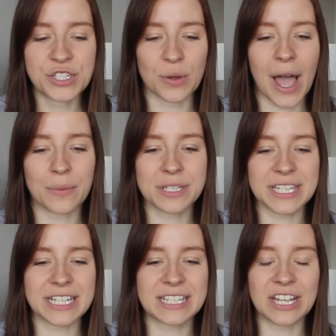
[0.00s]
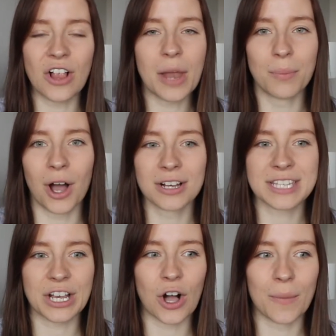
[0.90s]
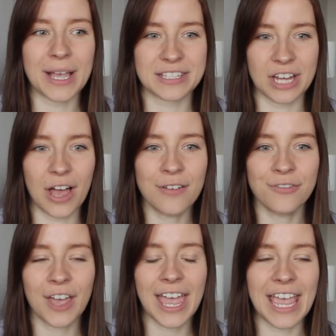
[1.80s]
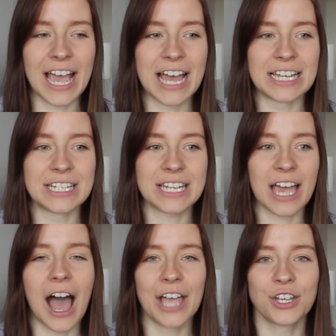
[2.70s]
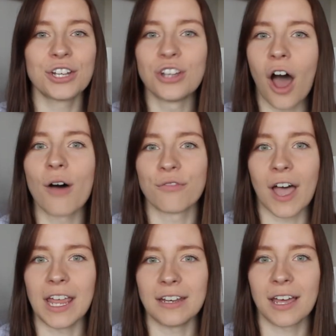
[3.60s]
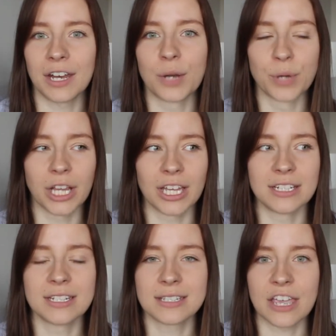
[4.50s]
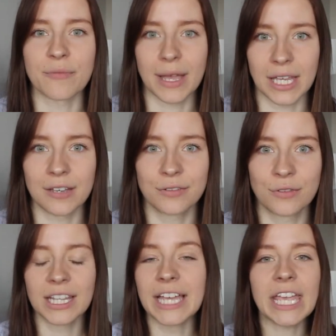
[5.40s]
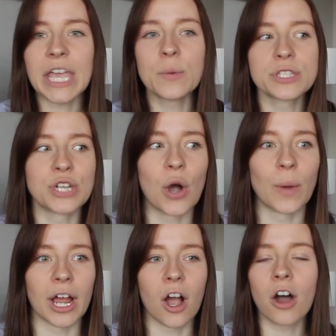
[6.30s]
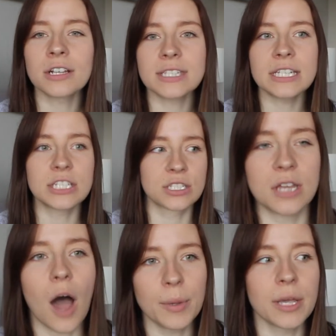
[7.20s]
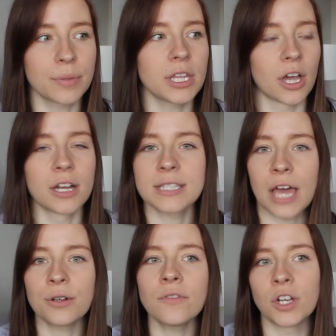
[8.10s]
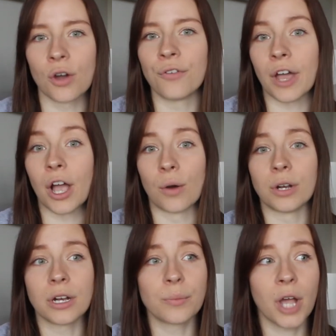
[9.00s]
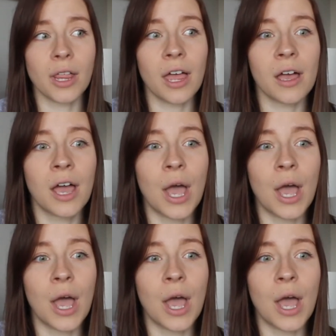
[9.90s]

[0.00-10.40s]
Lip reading: so I was like still unboxing all my stuff, and I could not find an umbrella to save my life. Like, it was nowhere. Honestly, I'll be completely honest, I don't even know if I own an umbrella,